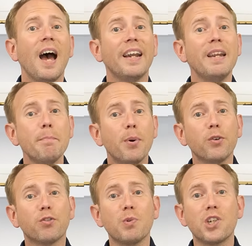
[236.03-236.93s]
and
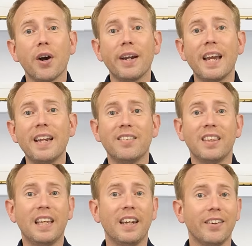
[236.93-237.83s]
imports from China into
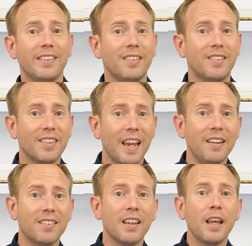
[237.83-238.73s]
the United
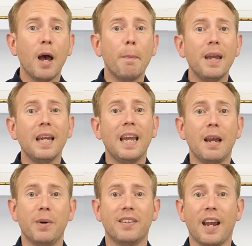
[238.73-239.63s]
States are being
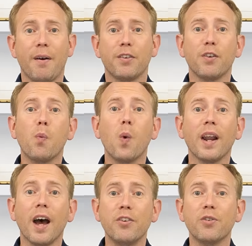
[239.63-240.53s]
hit with tariffs of
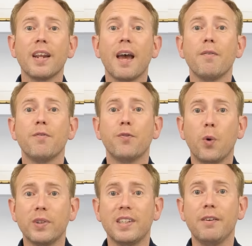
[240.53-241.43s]

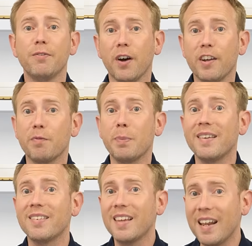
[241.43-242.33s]

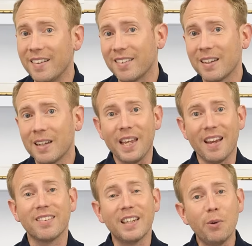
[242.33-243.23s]
145%.
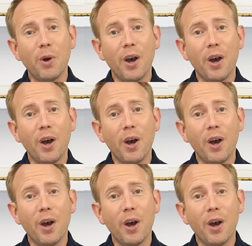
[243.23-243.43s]
Yes, you